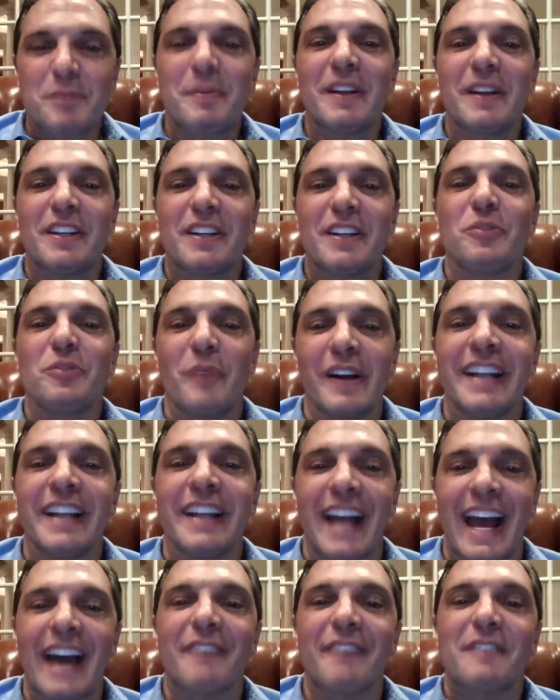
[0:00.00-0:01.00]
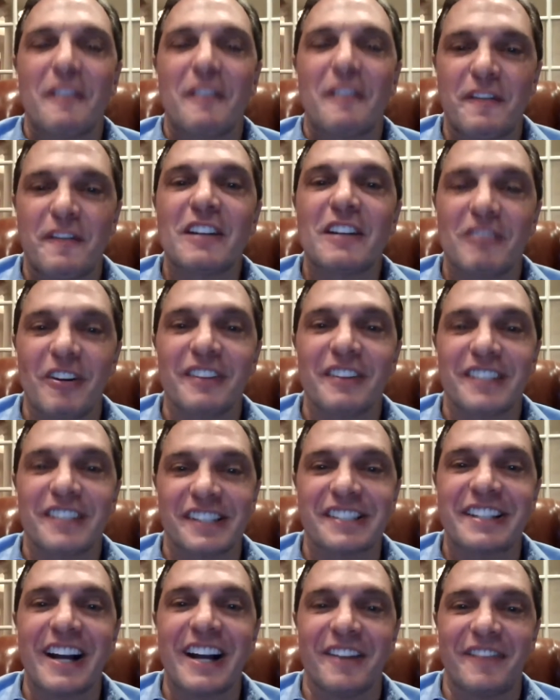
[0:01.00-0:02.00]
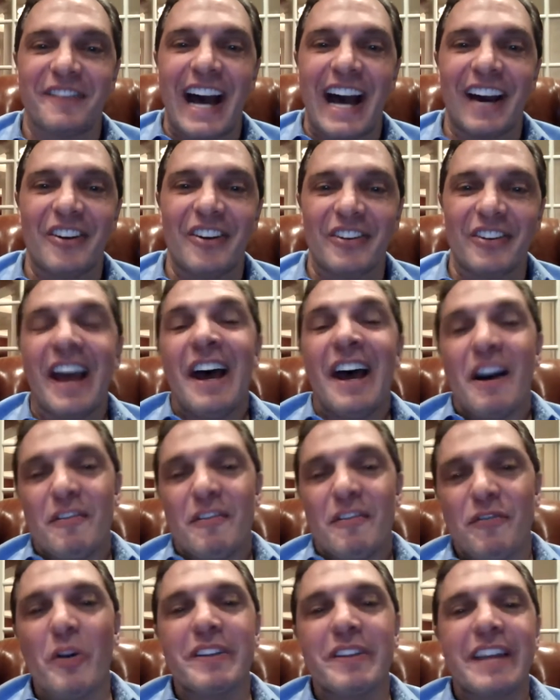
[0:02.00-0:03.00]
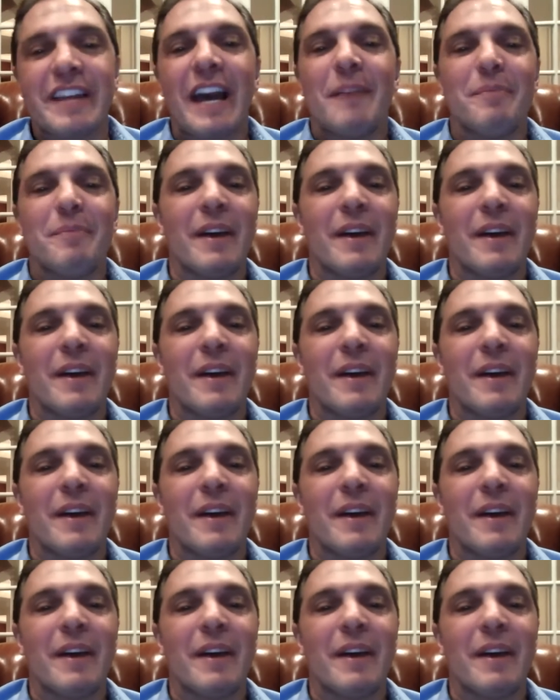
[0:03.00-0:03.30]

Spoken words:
because we're going to have to figure all this stuff out for them.